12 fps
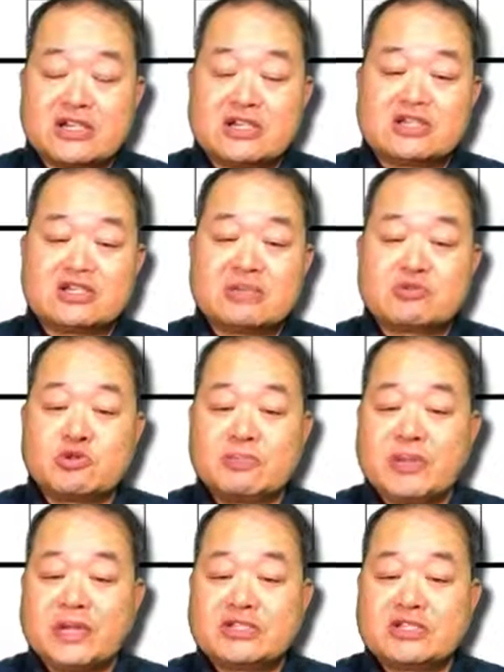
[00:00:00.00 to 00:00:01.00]
conceptual
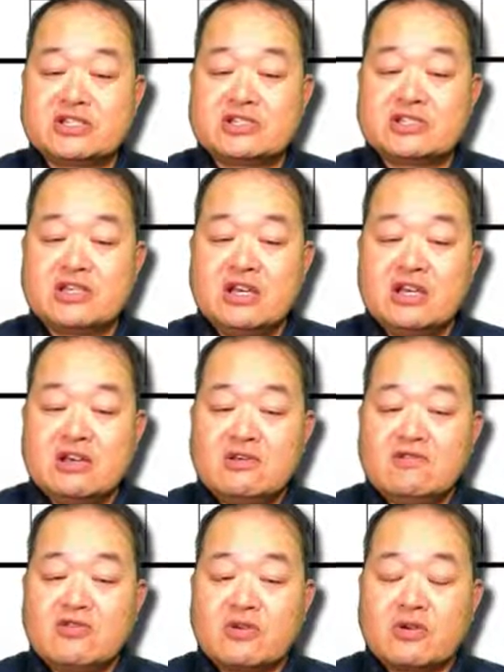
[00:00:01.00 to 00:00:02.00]
basis
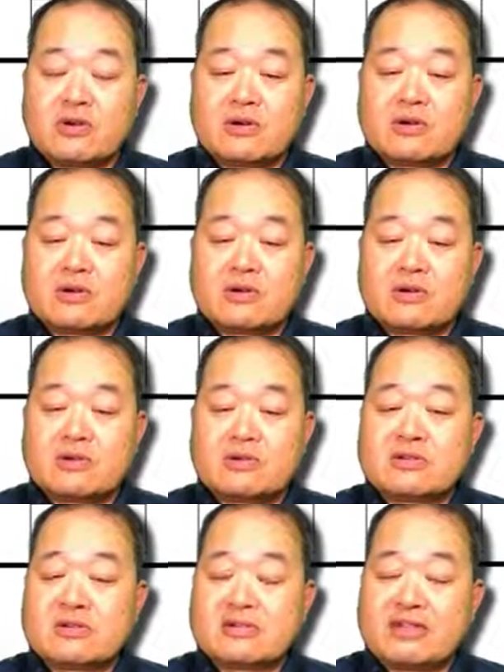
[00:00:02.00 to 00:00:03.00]
for
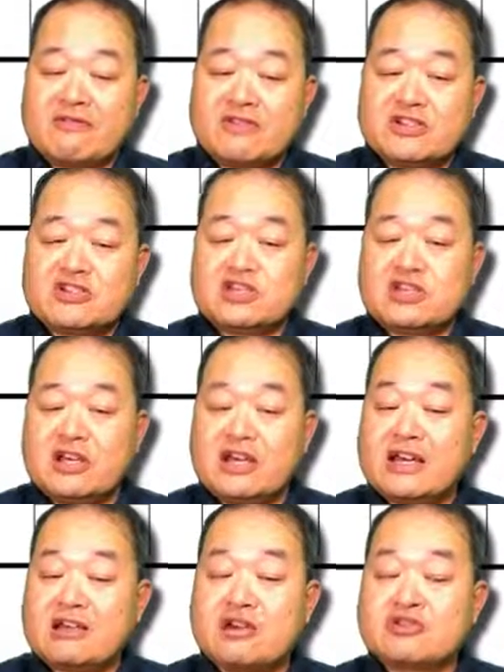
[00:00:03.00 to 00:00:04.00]
the definition
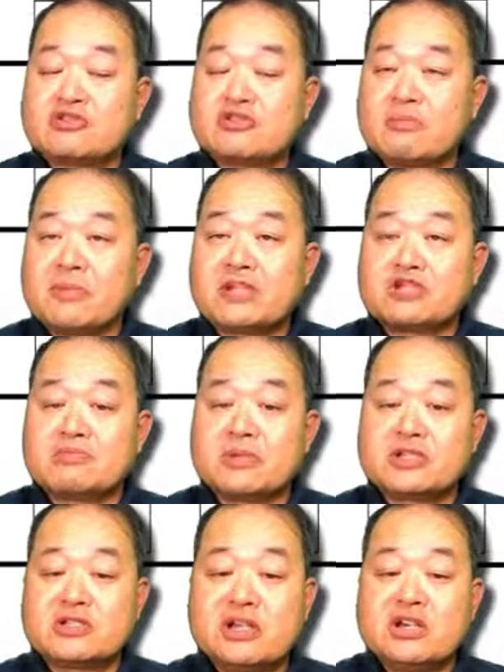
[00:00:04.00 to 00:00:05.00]
and also the
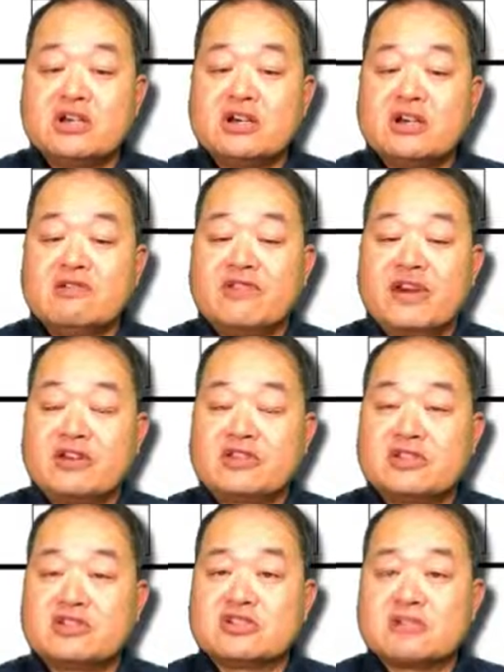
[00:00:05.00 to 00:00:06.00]
measurement of health
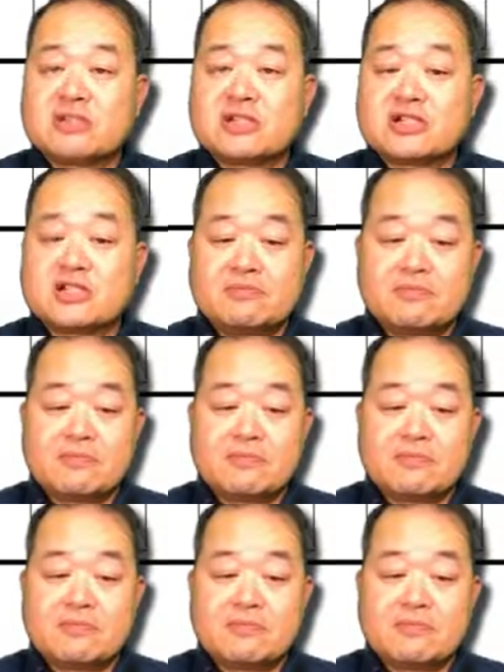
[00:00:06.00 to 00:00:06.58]
and disability.